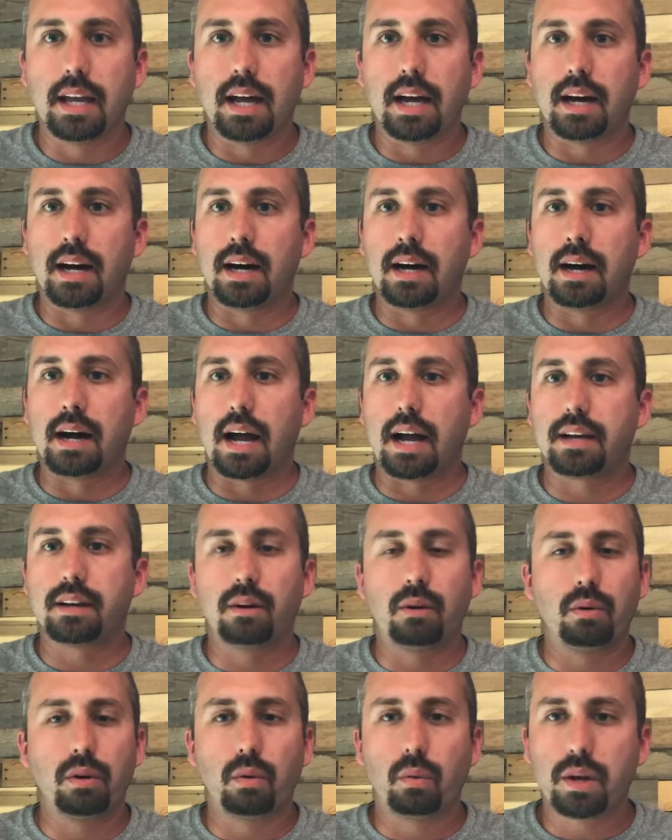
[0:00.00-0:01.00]
I
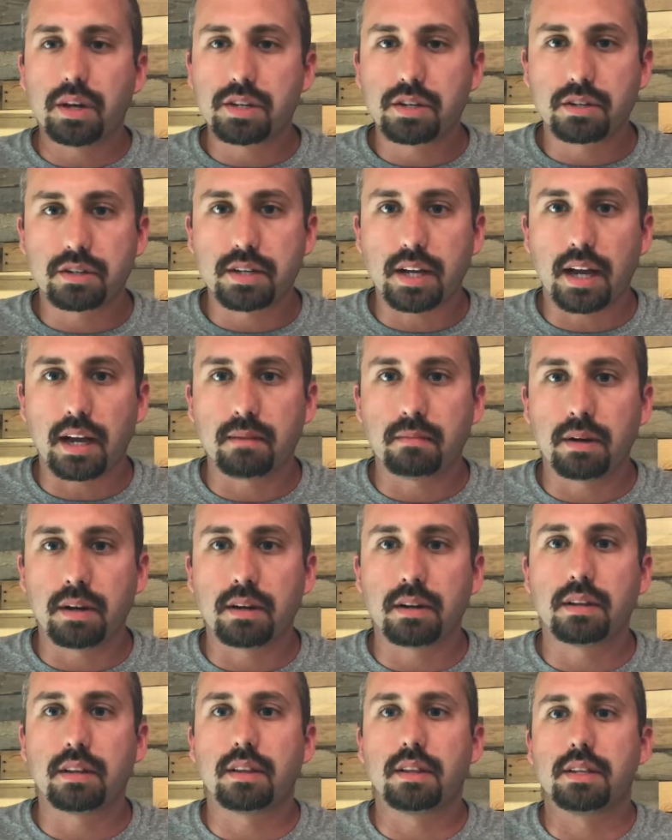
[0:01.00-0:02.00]
don't want to waste your time
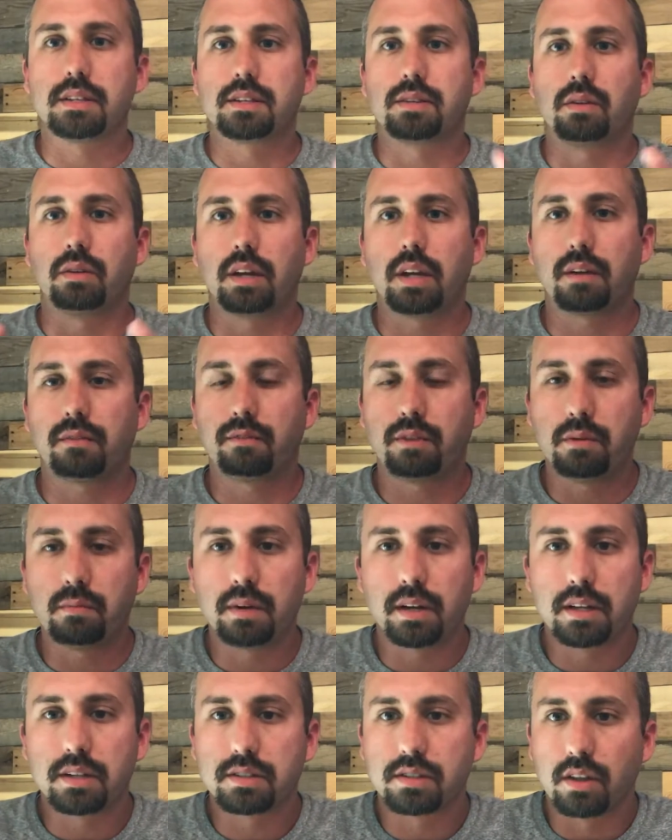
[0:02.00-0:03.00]
here. This is only a few
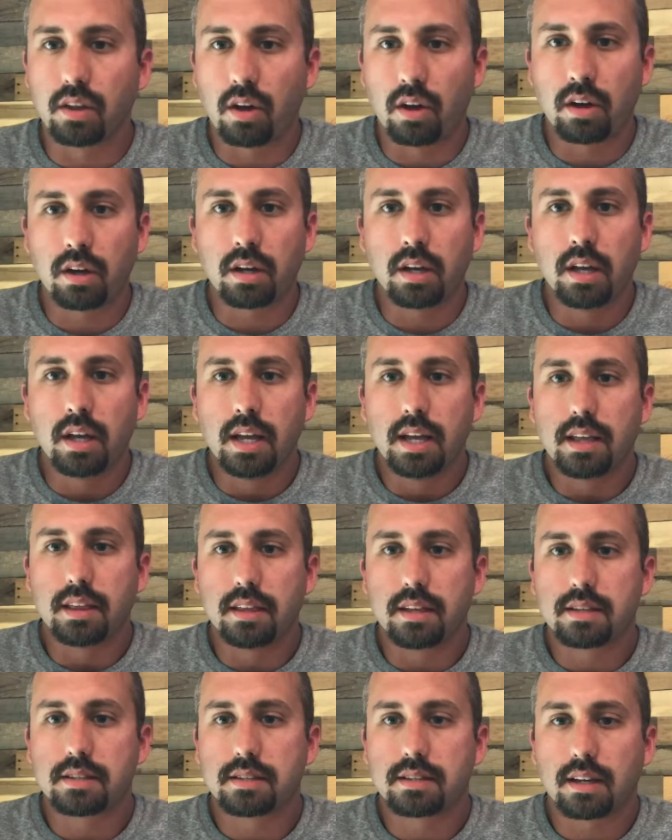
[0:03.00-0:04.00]
minutes long,
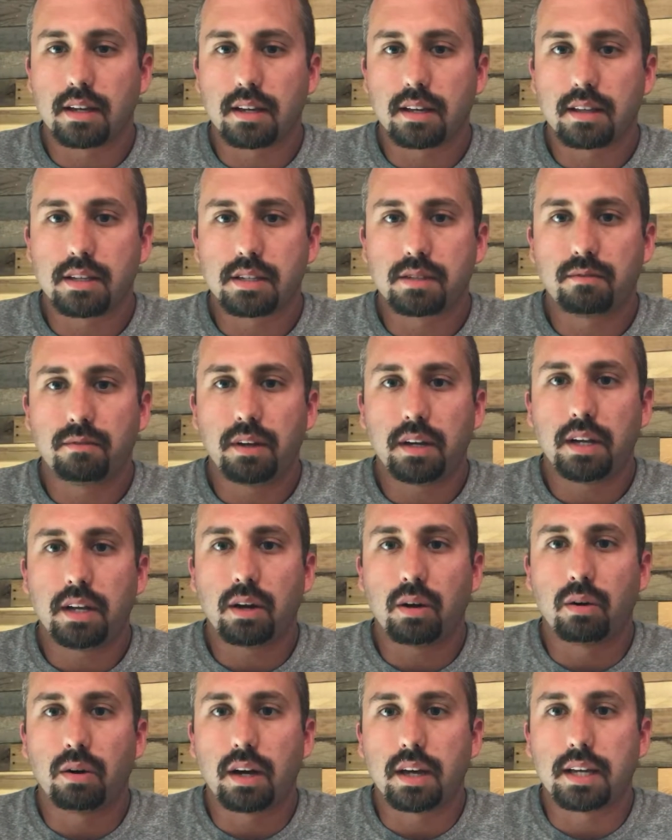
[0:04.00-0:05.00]
this
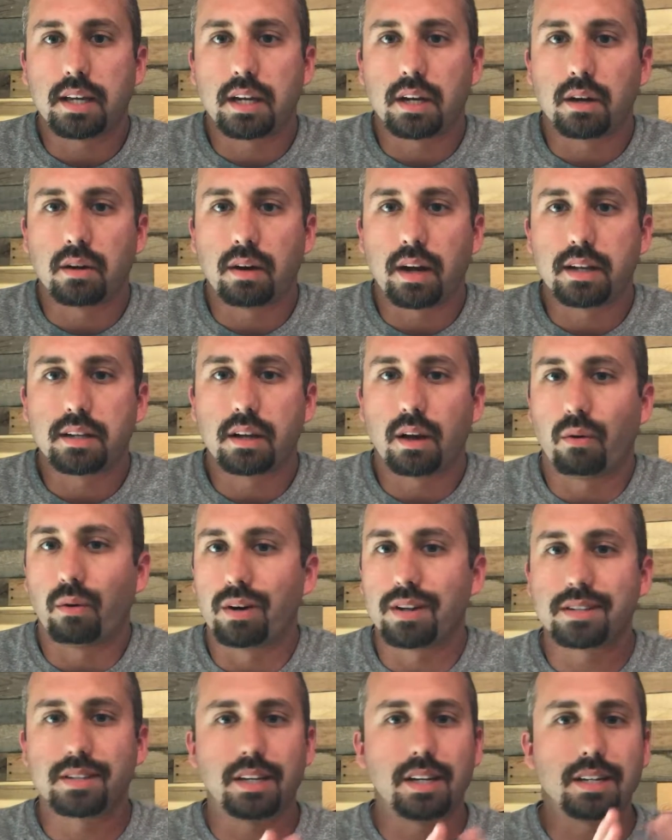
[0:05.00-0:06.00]
video. I don't
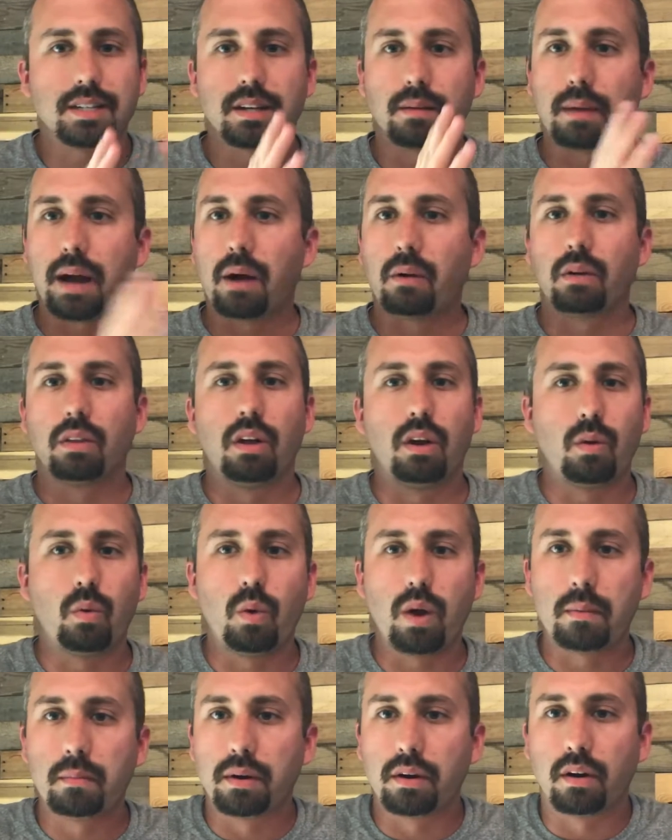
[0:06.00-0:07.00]
want to send you some hour-long
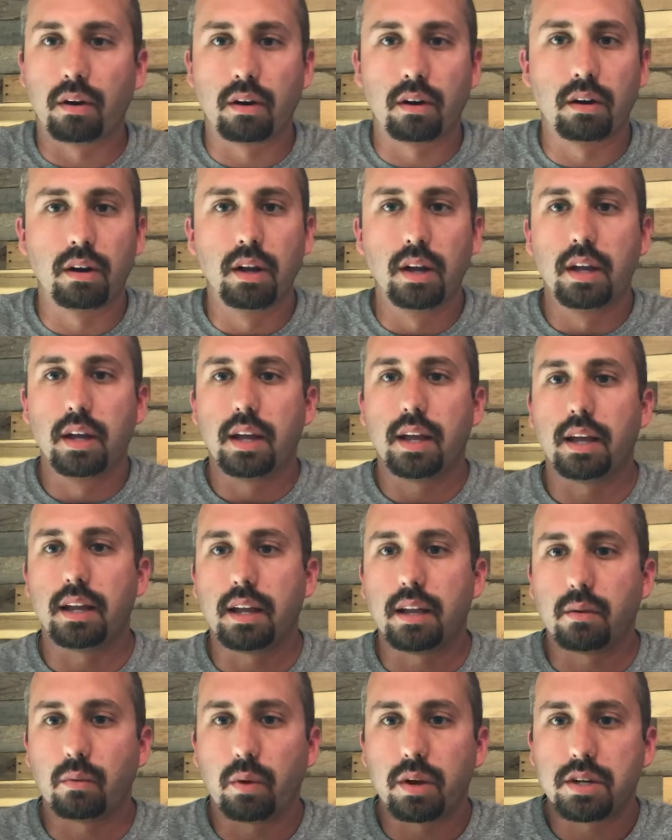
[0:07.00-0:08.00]
webinar
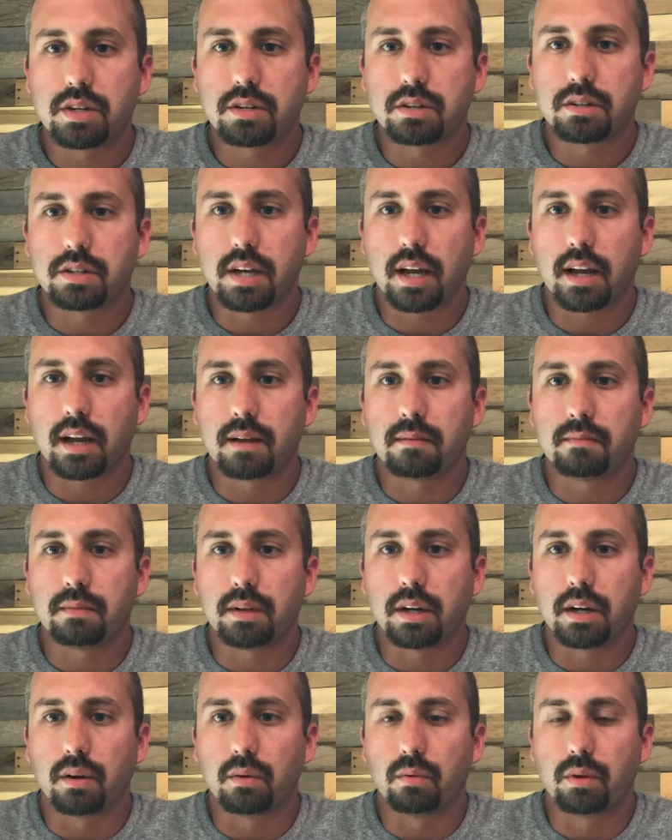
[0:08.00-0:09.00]
and waste your time,
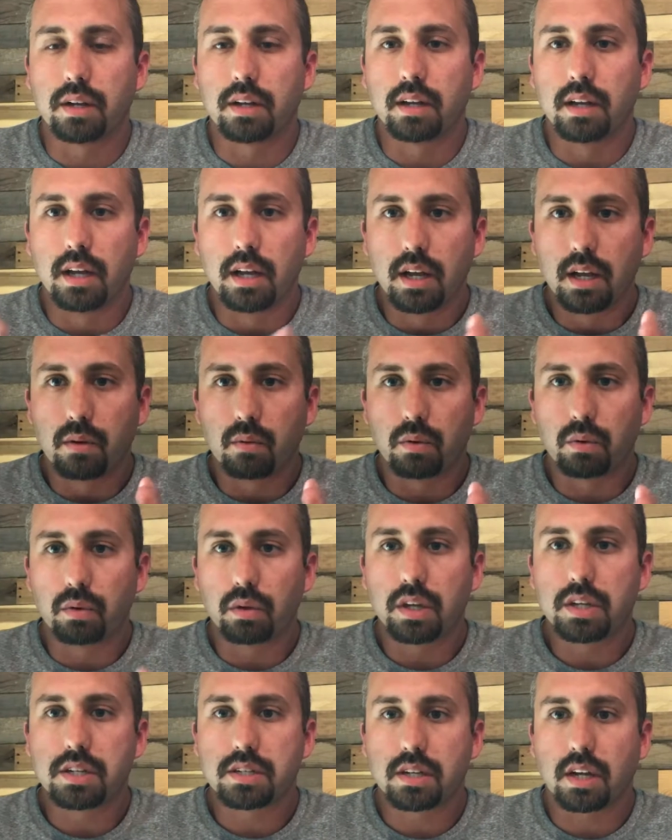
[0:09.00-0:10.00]
when
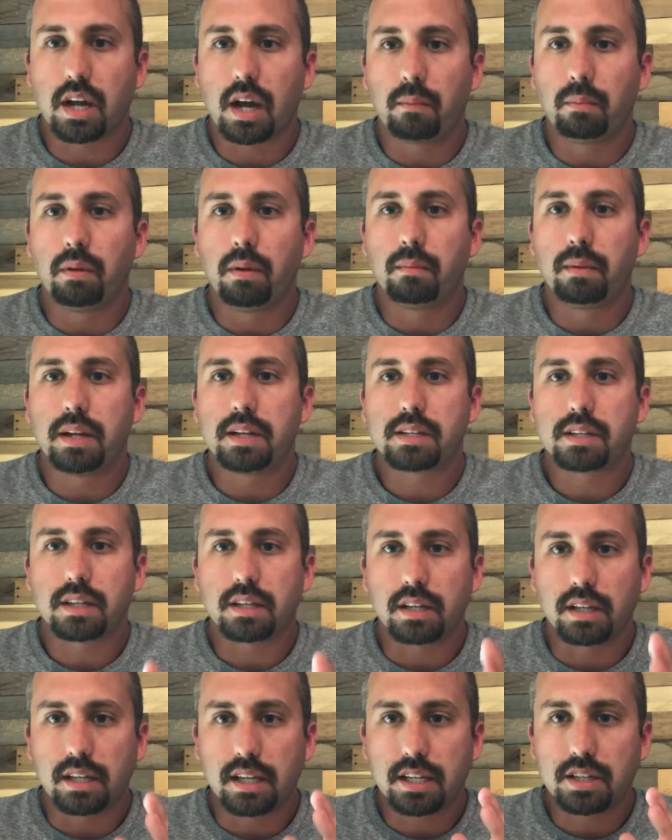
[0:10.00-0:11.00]
really just a couple of minutes
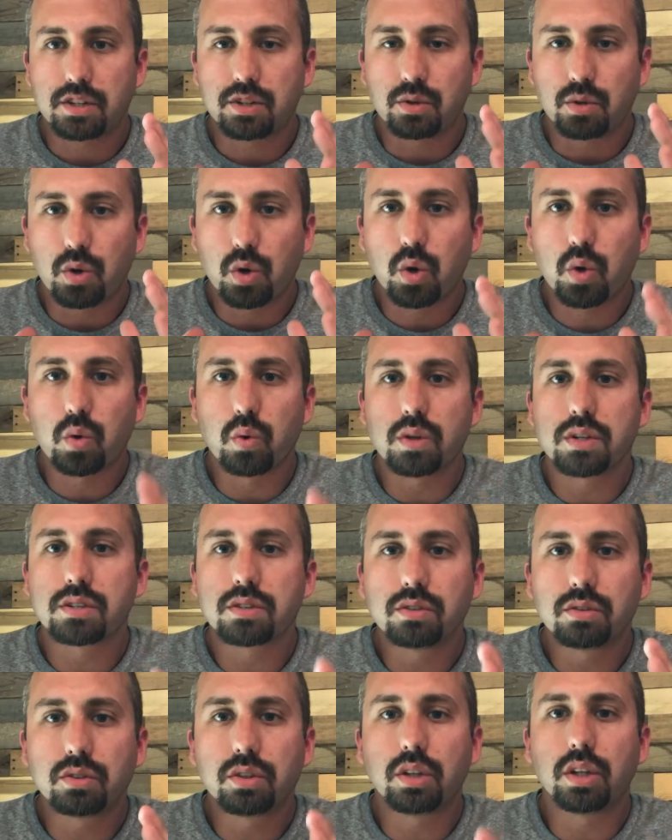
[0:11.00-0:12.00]
can get you
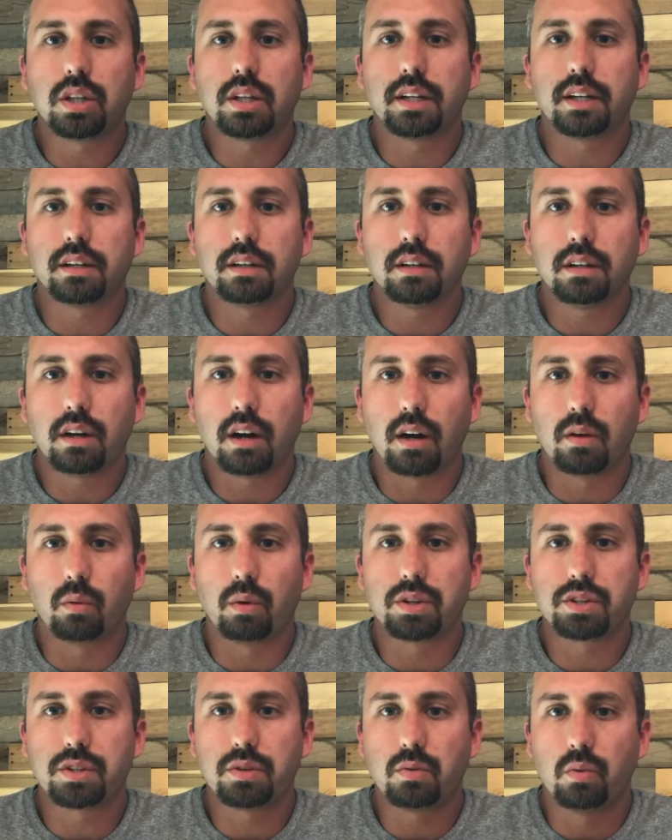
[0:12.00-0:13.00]
crystal clear on
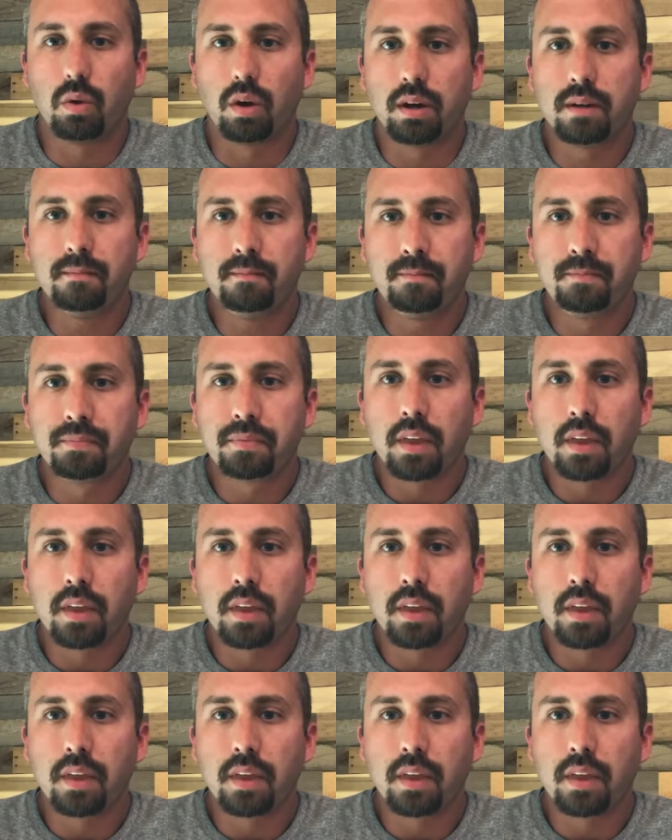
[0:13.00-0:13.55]
what you want